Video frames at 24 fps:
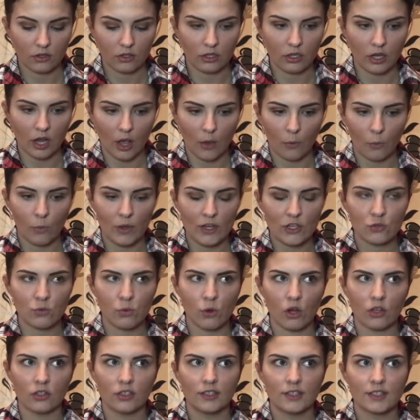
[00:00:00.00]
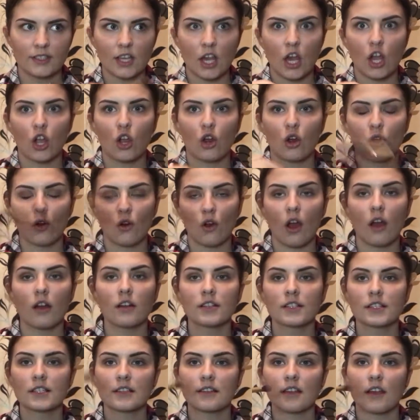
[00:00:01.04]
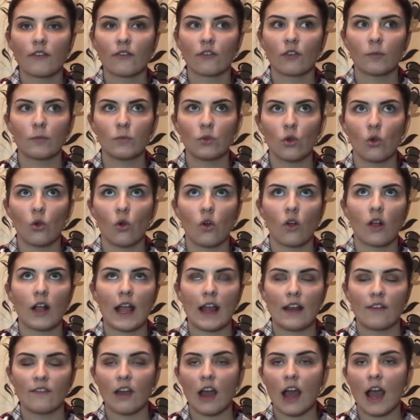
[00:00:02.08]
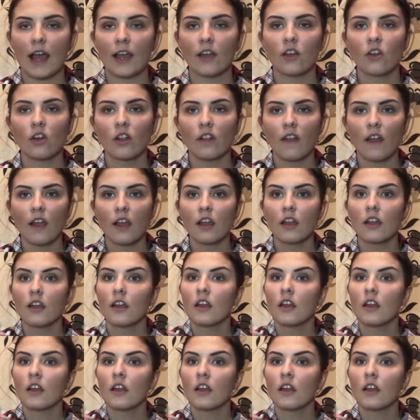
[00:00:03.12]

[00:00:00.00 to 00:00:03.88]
you know, which ones across from your kind of eye colour.